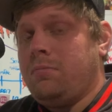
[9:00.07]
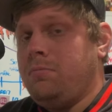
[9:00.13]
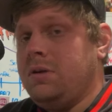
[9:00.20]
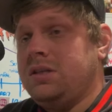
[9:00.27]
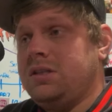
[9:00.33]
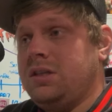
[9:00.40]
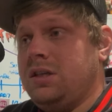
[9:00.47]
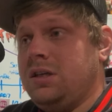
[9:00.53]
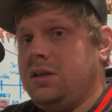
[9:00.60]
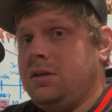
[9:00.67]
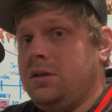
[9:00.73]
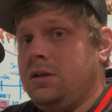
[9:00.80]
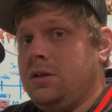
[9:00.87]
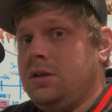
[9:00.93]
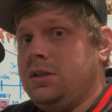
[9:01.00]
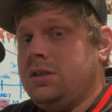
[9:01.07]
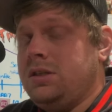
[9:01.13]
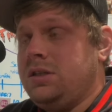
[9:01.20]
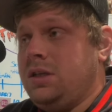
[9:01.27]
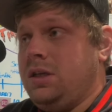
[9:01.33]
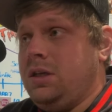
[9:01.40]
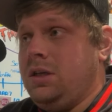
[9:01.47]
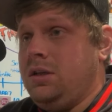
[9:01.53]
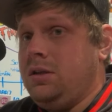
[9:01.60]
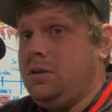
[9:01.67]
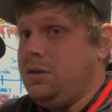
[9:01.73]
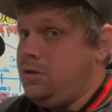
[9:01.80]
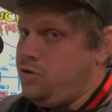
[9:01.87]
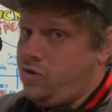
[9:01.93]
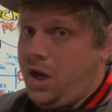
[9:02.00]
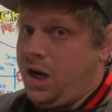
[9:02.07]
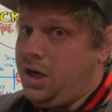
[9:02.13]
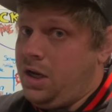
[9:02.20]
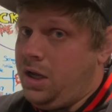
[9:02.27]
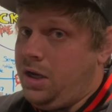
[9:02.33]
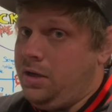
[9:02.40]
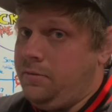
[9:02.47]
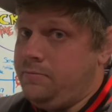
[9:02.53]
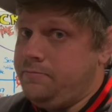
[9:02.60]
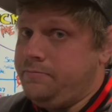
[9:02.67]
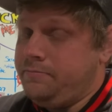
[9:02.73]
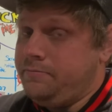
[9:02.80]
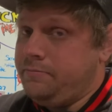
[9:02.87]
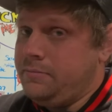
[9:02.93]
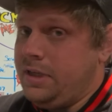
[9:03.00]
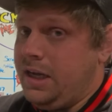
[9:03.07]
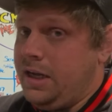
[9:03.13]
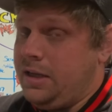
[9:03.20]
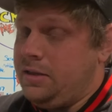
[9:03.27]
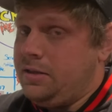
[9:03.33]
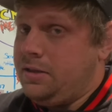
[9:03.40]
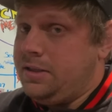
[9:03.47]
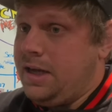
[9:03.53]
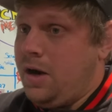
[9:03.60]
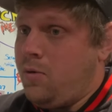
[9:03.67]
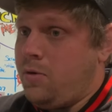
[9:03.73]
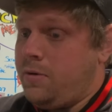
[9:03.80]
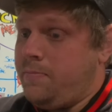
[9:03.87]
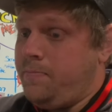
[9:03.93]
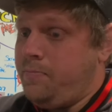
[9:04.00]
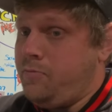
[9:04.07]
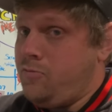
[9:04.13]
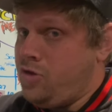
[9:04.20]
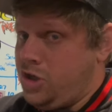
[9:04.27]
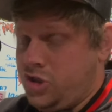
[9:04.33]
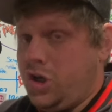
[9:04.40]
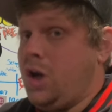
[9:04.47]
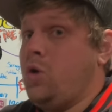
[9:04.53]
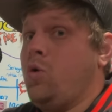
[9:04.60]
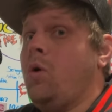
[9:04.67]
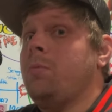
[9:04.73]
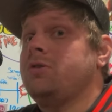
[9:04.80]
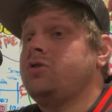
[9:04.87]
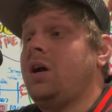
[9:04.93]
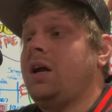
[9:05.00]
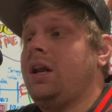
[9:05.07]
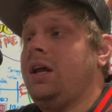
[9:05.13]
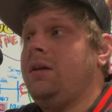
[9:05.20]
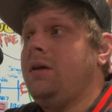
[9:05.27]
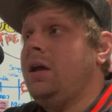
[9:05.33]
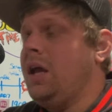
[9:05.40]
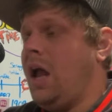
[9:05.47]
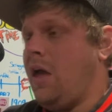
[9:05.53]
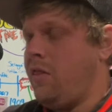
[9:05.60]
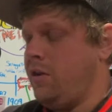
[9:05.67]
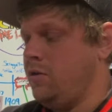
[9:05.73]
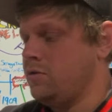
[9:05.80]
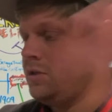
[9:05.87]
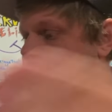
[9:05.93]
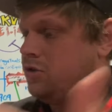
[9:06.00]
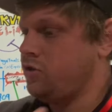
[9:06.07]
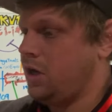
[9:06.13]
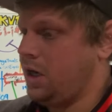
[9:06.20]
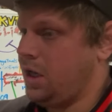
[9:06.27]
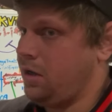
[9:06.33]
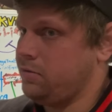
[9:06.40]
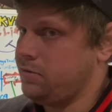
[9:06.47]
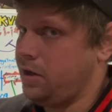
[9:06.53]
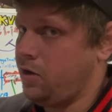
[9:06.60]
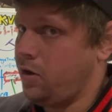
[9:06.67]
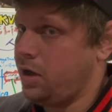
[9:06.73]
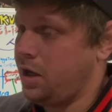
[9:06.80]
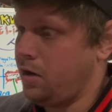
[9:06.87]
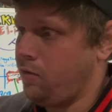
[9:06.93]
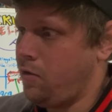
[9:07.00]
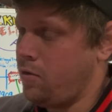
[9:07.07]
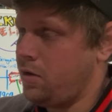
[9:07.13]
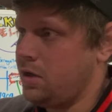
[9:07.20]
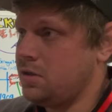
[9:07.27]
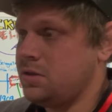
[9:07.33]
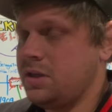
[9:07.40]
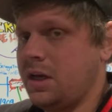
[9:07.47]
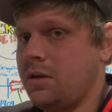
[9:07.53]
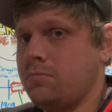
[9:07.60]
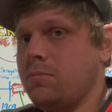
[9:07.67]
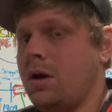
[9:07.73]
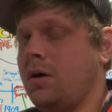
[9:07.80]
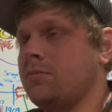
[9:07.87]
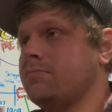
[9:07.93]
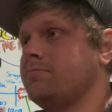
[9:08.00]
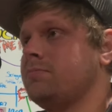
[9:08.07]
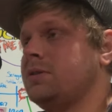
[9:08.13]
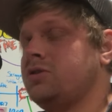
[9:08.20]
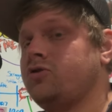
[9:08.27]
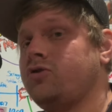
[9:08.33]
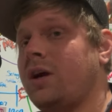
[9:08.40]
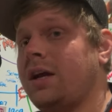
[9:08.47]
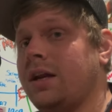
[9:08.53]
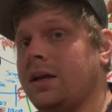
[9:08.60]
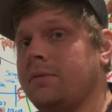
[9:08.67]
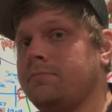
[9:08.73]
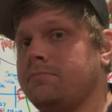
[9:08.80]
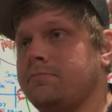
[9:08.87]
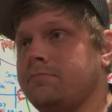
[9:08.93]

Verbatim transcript: and Misty see the Dragonite at the tower, ginormous Dragonite, and then you see a Dragonite way on down the road, and it's like, oh, it's Dragonite.